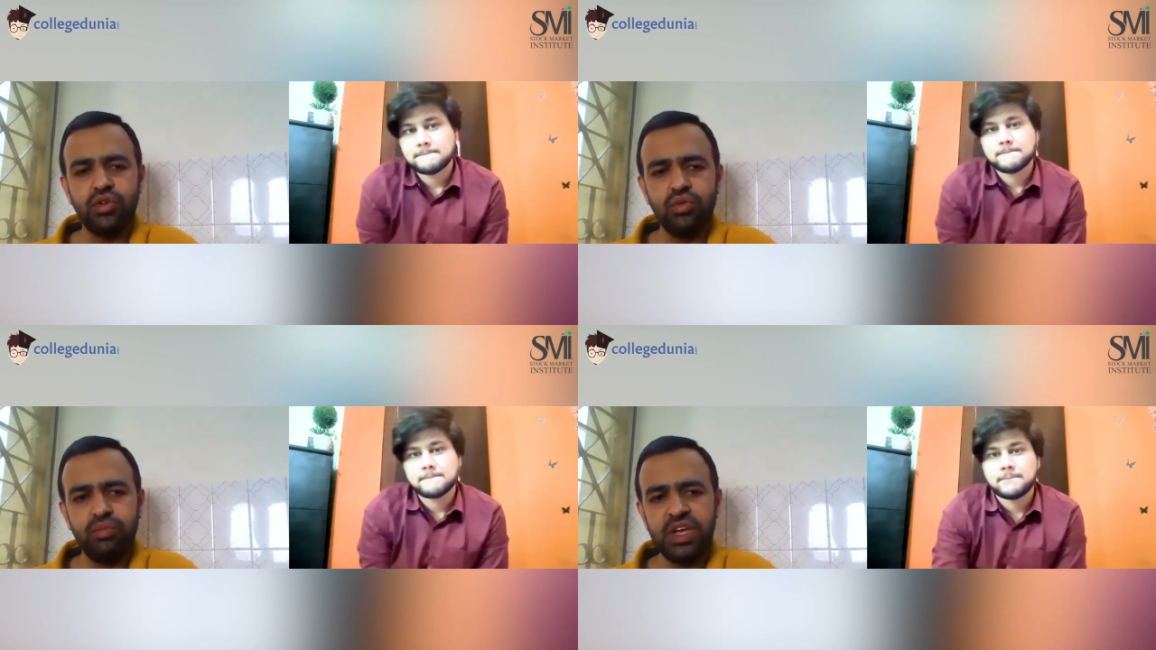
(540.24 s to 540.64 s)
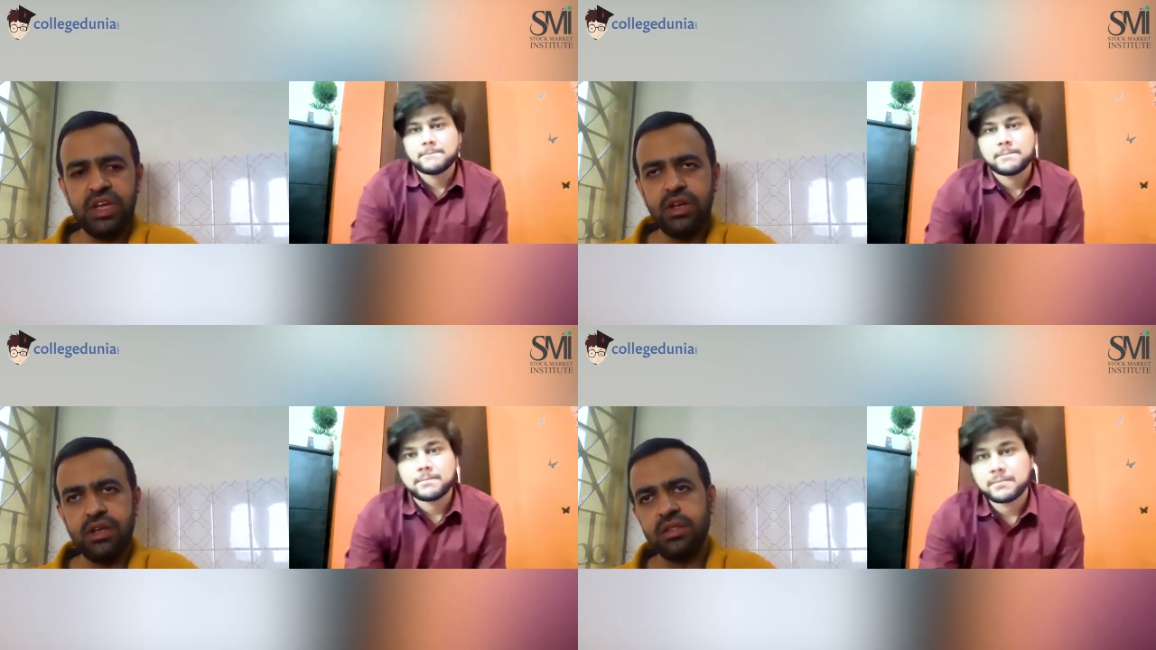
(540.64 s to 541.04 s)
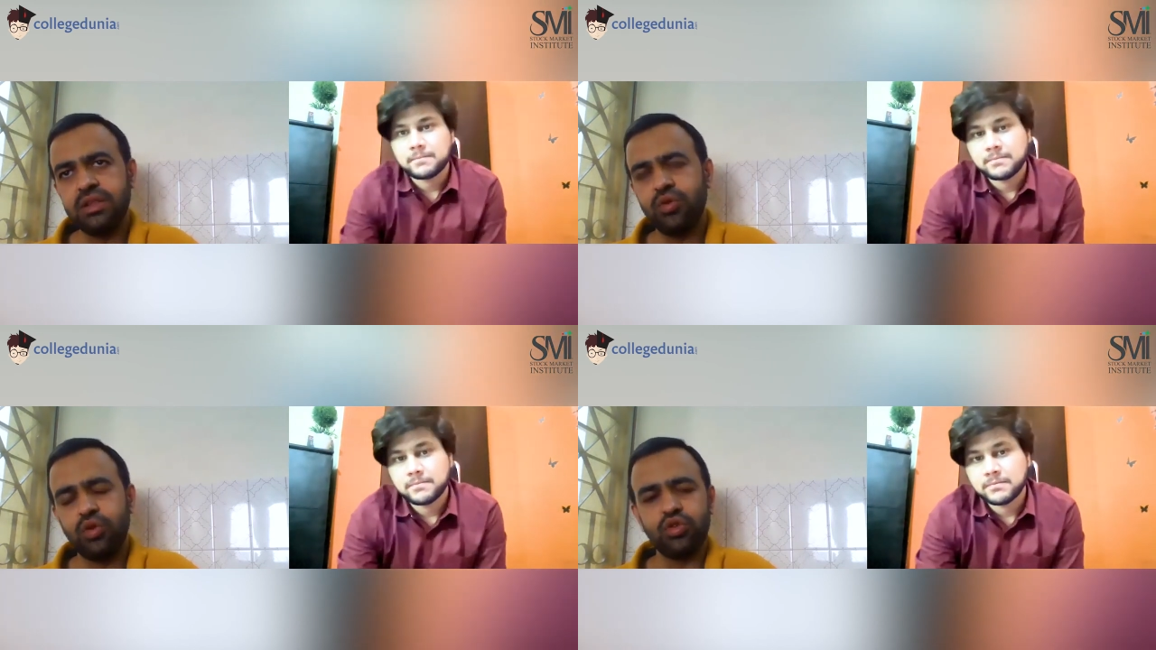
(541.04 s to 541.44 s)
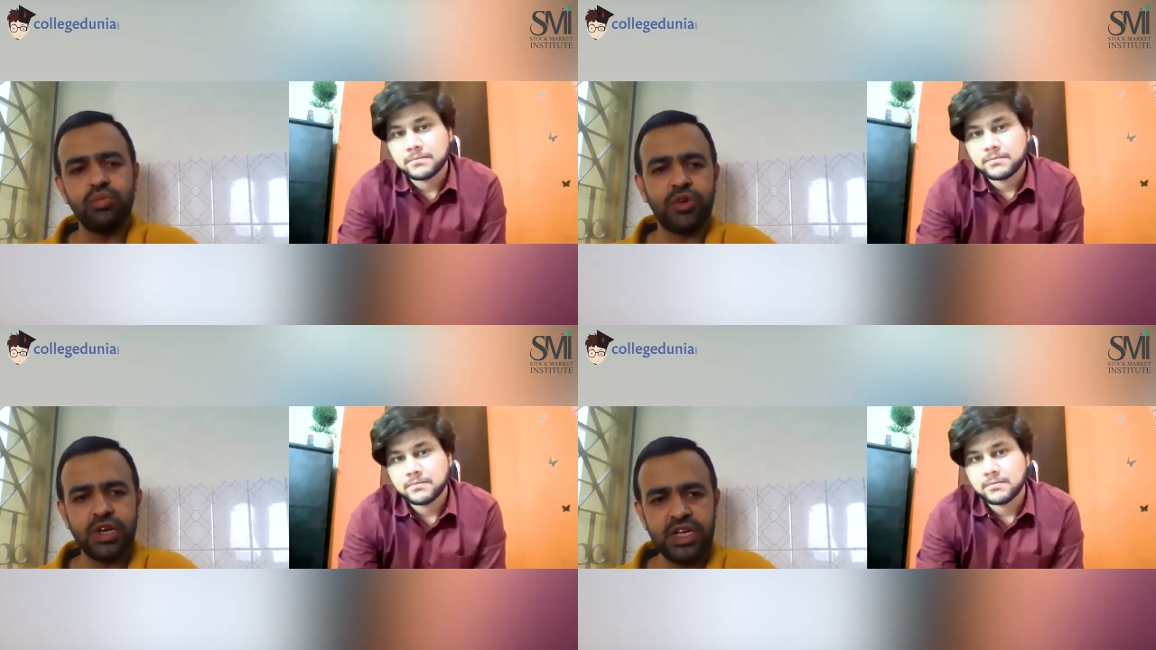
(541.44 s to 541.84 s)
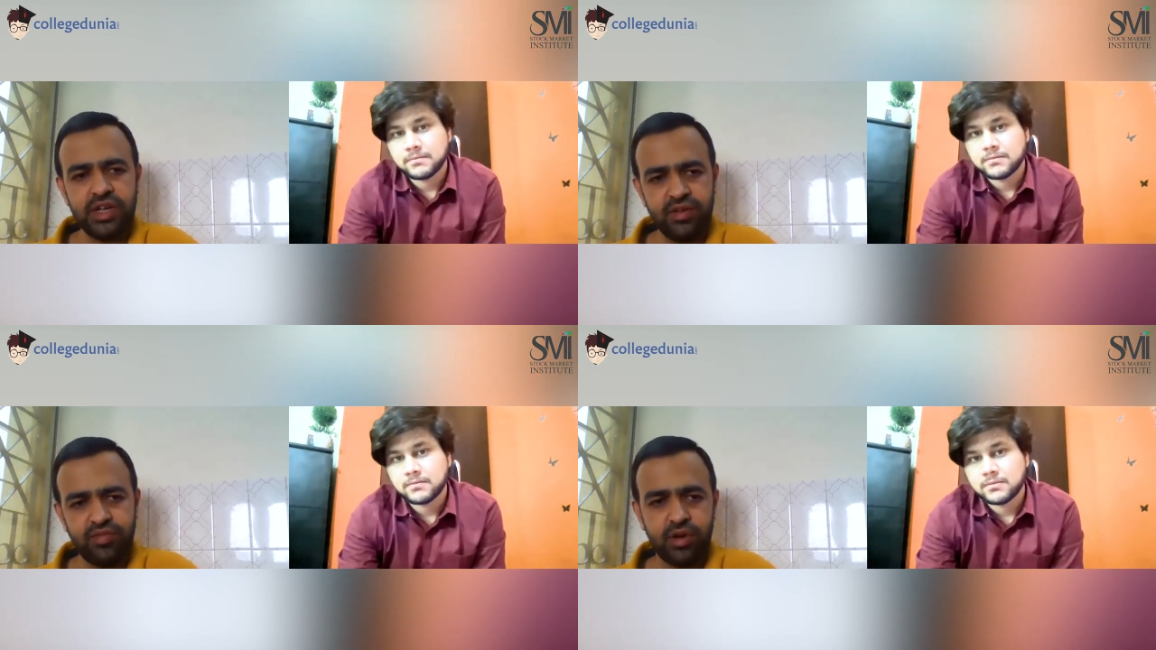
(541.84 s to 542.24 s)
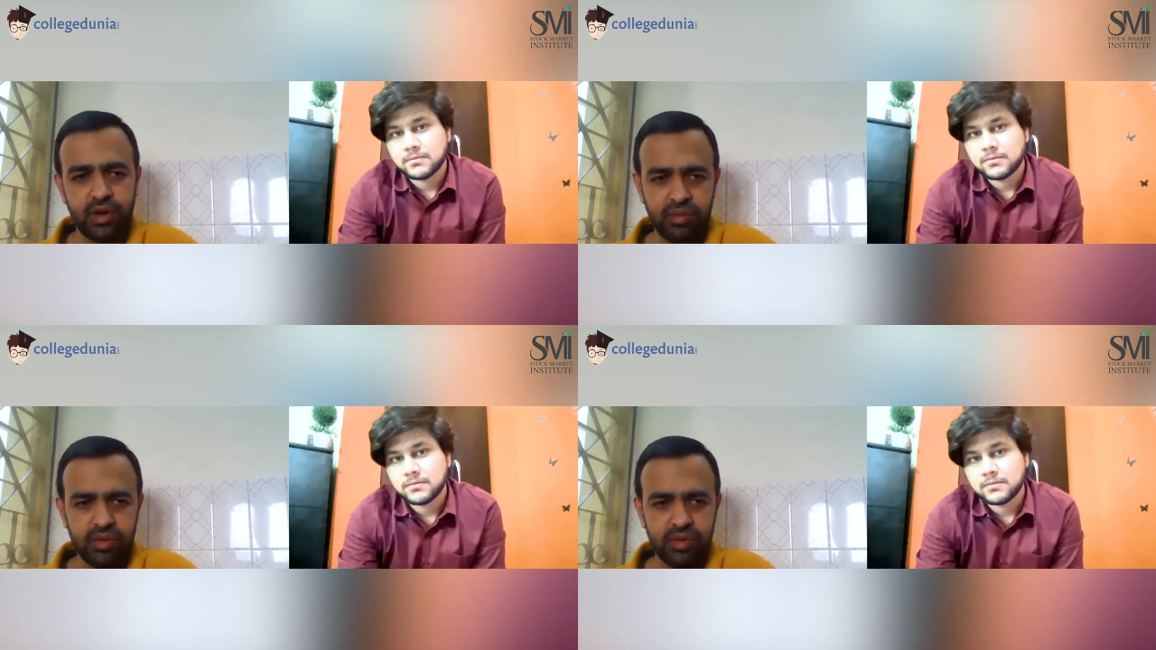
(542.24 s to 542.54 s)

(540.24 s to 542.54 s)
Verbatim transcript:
Speaker 1: to be the go-to body for